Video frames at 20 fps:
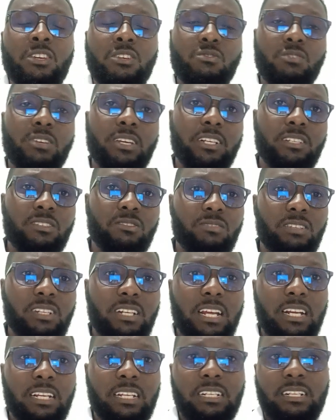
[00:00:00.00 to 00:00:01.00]
you get
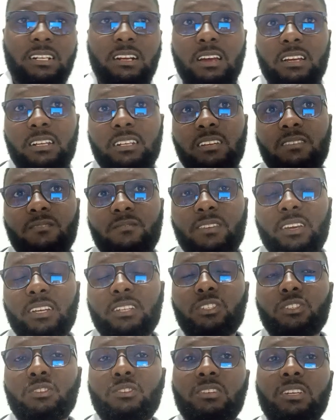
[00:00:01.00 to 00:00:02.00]
urinary tract
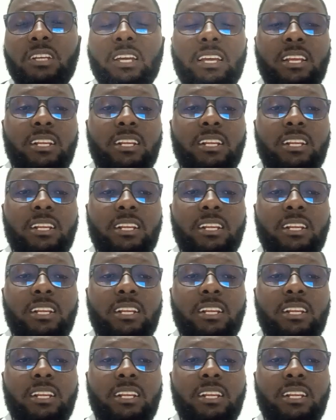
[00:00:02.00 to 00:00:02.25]
infection,